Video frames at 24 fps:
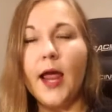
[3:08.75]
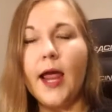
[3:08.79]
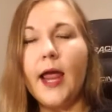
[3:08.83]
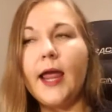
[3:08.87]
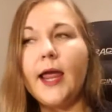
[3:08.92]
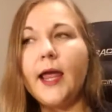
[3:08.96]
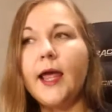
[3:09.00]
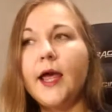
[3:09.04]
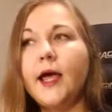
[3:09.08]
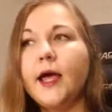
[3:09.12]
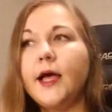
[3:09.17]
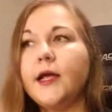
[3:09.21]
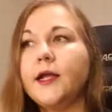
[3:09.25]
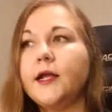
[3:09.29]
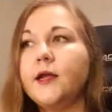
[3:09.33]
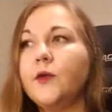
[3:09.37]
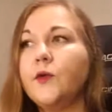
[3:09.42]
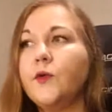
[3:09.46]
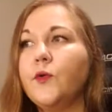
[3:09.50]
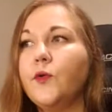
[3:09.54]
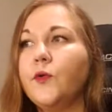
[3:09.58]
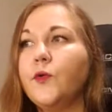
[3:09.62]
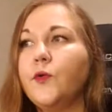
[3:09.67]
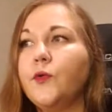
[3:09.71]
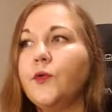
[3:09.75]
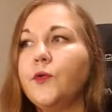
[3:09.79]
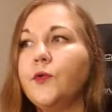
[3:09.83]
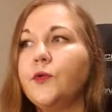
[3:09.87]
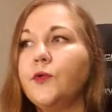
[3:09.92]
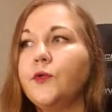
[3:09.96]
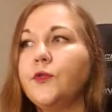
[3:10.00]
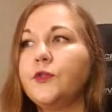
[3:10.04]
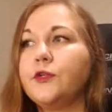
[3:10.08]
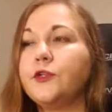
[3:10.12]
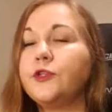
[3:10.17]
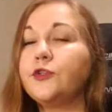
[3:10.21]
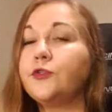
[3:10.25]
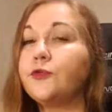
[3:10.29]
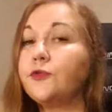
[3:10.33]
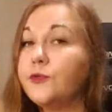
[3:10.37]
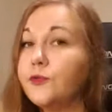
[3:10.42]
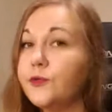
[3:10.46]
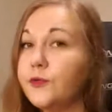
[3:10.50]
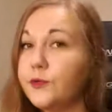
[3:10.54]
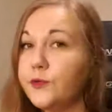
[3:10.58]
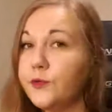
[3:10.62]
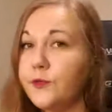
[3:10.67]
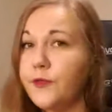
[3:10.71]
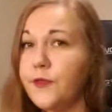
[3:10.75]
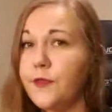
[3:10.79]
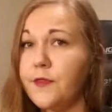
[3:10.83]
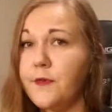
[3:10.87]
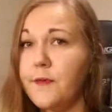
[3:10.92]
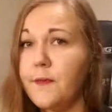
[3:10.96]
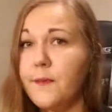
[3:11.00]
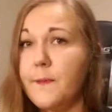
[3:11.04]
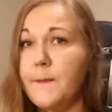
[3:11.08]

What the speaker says: And the truth